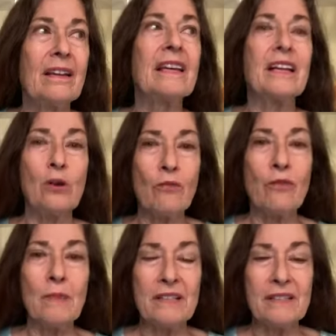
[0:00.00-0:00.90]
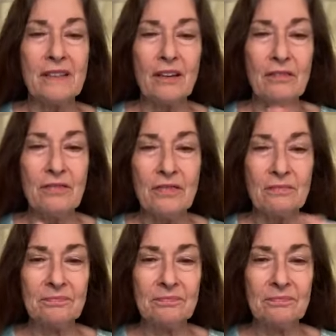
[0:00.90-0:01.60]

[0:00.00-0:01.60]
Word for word: getting over myself.